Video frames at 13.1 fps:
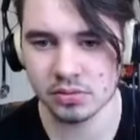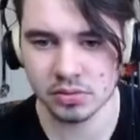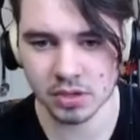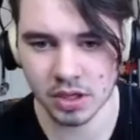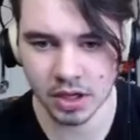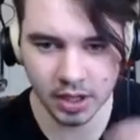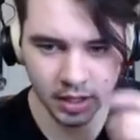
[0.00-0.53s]

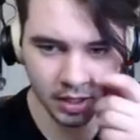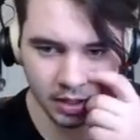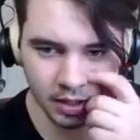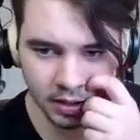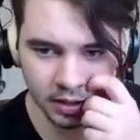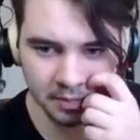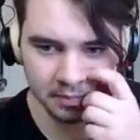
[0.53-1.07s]

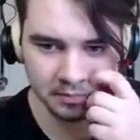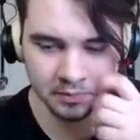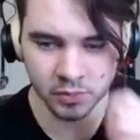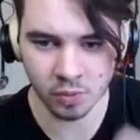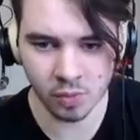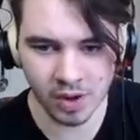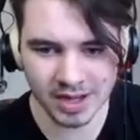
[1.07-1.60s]
Um,
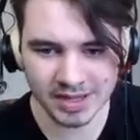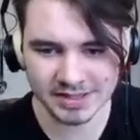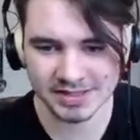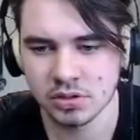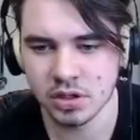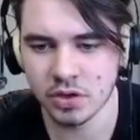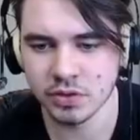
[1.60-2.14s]

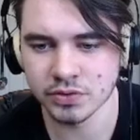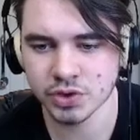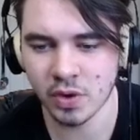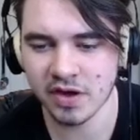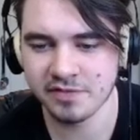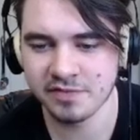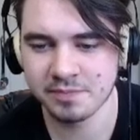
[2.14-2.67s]
what? Oh, so
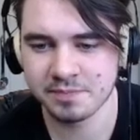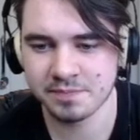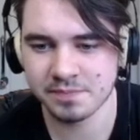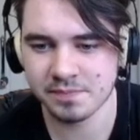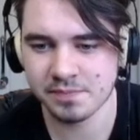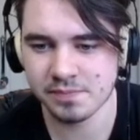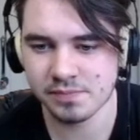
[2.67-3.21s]
I've...
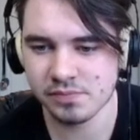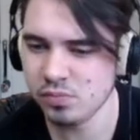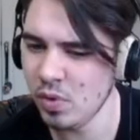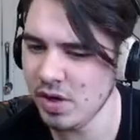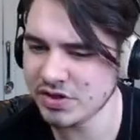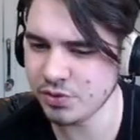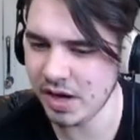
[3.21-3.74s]

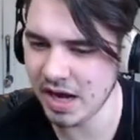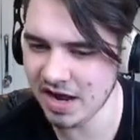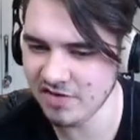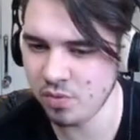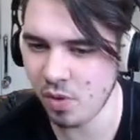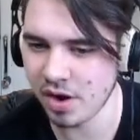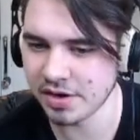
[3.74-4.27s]
Wait, so I have
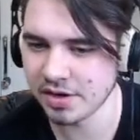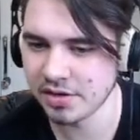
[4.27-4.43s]
one.